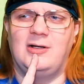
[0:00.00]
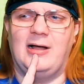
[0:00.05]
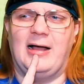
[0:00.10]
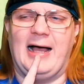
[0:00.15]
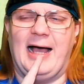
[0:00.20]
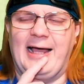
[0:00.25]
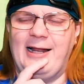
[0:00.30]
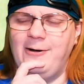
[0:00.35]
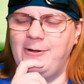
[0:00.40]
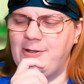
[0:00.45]

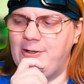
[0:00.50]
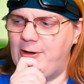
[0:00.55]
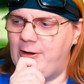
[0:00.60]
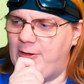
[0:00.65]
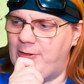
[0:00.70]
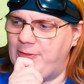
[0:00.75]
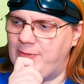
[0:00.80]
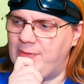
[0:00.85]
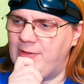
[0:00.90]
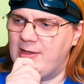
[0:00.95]
I don't
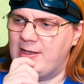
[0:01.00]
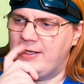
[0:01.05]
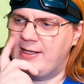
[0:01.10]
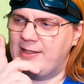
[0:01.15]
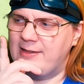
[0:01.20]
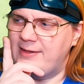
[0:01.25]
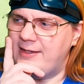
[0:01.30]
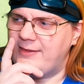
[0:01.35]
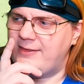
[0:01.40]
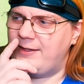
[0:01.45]
know,
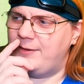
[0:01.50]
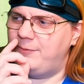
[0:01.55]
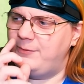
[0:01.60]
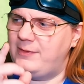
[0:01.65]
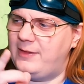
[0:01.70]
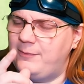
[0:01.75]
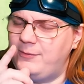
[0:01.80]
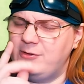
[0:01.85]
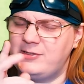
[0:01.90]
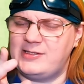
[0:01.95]
that there,
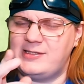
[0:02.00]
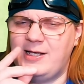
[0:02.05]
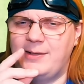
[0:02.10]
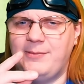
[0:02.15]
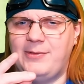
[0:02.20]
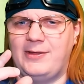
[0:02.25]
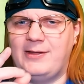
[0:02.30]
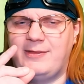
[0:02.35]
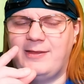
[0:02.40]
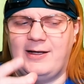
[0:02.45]
there was
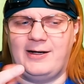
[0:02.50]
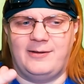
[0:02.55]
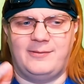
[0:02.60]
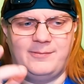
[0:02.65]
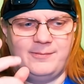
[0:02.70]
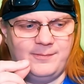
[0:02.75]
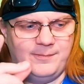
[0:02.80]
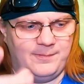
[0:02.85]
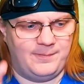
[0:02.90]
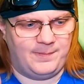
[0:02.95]
something there.
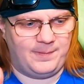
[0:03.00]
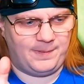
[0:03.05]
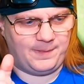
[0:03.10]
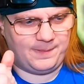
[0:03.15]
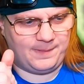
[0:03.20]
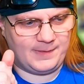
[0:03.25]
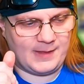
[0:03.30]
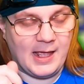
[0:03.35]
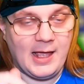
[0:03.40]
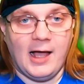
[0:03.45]

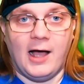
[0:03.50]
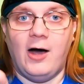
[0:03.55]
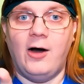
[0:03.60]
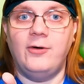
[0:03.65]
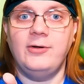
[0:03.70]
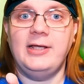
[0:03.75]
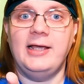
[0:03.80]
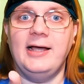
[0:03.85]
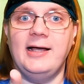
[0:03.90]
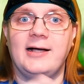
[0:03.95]

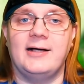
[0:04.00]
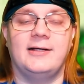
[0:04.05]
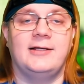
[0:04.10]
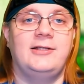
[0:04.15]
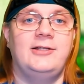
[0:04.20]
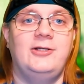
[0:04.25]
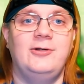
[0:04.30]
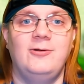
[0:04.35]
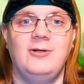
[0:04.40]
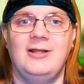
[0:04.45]
Oh yeah,
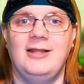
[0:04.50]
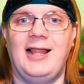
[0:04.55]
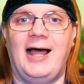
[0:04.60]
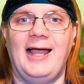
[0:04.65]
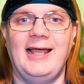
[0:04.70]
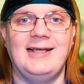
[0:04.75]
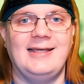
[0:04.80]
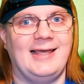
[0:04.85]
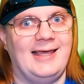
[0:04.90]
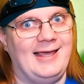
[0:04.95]
you
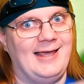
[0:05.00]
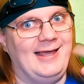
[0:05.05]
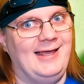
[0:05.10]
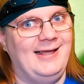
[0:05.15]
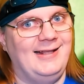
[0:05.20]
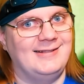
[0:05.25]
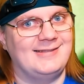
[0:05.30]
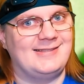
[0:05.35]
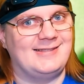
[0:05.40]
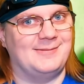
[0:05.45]
like
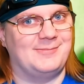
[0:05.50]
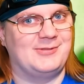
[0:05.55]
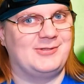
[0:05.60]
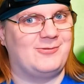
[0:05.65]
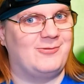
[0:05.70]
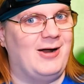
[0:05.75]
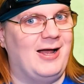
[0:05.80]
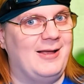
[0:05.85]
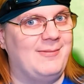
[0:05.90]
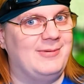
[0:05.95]
and
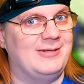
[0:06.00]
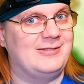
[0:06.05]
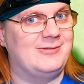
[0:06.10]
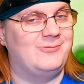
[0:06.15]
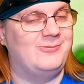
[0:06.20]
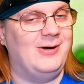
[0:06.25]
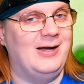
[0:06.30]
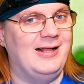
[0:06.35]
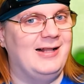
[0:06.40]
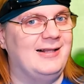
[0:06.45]
subscribe as
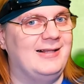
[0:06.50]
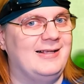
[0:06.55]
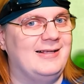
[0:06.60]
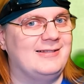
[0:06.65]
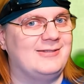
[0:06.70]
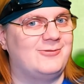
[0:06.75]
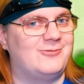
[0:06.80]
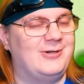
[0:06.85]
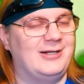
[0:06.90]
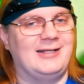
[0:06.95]
well
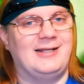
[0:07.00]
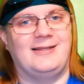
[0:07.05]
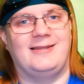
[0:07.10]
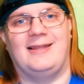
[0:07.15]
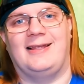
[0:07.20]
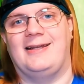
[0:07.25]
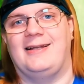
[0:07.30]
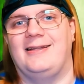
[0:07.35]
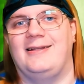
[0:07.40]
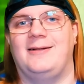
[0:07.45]
as ringing
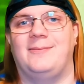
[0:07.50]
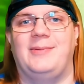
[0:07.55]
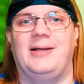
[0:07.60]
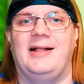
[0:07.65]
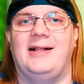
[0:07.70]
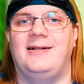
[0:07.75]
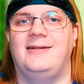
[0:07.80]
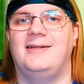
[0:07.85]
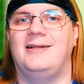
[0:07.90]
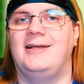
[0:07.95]
that little
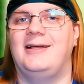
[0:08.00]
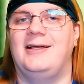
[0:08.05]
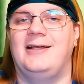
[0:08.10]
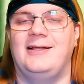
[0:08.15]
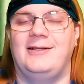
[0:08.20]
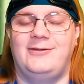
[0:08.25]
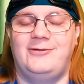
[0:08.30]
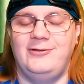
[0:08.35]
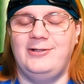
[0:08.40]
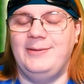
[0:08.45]
bell
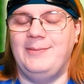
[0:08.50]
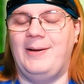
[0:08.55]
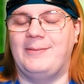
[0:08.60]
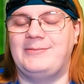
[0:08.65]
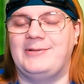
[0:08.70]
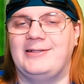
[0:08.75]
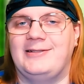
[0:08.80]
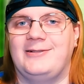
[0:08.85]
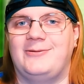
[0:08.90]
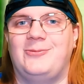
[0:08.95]
to keep
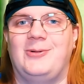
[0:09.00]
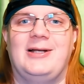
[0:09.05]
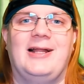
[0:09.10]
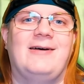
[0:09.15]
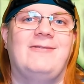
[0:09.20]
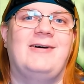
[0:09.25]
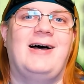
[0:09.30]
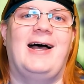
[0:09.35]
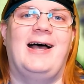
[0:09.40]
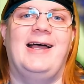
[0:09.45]
updated
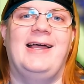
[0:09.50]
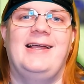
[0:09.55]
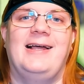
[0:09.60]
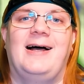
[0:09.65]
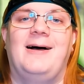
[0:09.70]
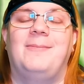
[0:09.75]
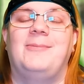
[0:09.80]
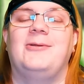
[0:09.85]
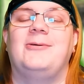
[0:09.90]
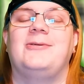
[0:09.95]
whenever I
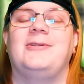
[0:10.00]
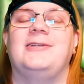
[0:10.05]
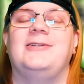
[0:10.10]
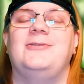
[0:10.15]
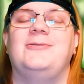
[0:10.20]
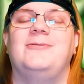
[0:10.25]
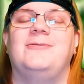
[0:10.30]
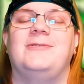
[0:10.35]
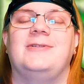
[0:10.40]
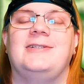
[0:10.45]
upload a
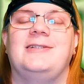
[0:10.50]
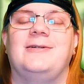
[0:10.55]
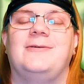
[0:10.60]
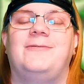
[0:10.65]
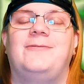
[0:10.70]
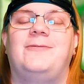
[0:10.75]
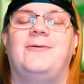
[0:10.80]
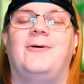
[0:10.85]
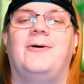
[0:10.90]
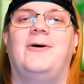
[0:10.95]
new video
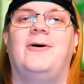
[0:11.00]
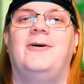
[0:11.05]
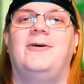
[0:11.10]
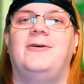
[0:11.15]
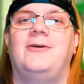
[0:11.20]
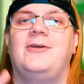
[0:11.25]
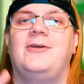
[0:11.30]
for